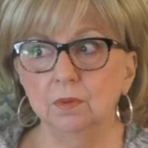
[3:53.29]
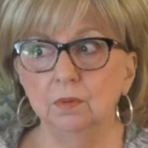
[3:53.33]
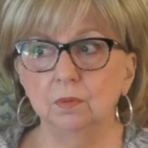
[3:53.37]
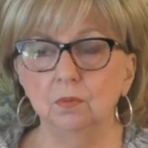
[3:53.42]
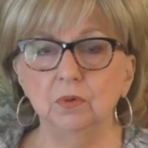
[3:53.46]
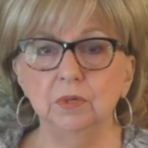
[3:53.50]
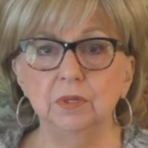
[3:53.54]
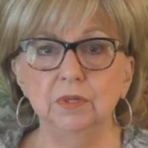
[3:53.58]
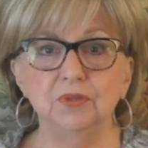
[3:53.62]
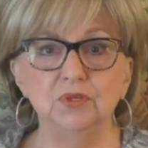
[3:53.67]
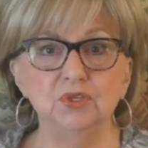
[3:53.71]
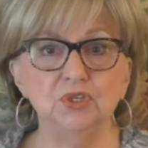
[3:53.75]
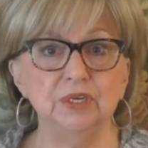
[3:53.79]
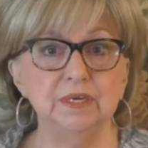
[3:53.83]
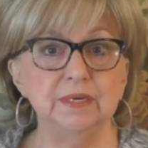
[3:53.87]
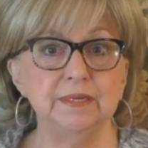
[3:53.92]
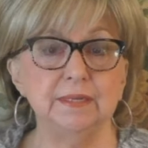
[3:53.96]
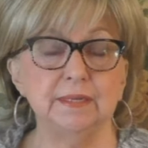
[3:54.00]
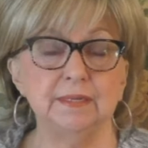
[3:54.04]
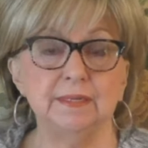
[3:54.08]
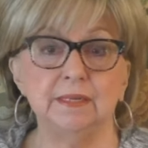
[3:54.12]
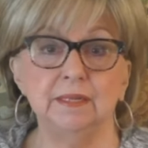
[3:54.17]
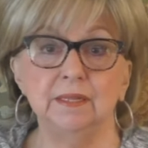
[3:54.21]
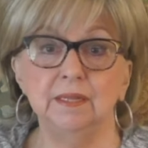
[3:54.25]
with
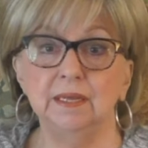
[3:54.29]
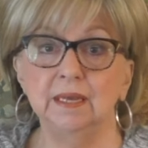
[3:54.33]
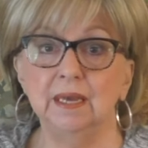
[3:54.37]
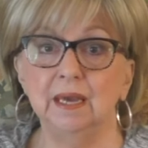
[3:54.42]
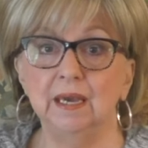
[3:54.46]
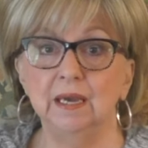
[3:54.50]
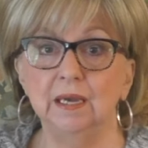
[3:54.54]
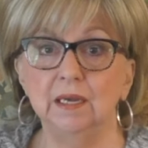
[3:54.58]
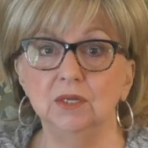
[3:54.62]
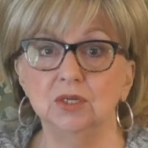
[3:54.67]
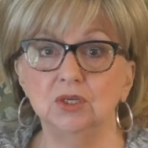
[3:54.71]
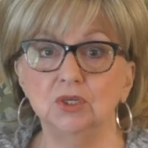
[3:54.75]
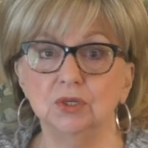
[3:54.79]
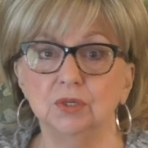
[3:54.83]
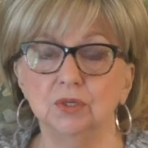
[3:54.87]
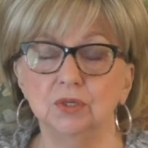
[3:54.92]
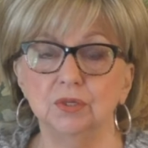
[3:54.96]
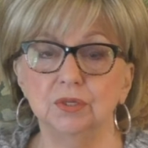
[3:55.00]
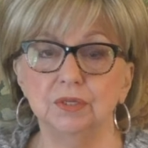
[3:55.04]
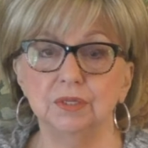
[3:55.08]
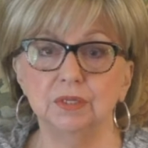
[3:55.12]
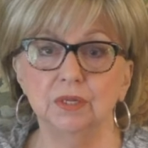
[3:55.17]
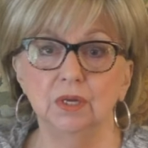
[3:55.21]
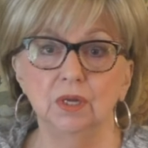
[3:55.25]
Jesus and the
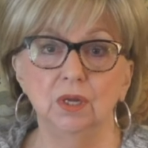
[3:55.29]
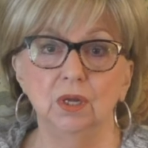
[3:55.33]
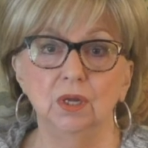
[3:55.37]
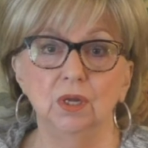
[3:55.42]
angels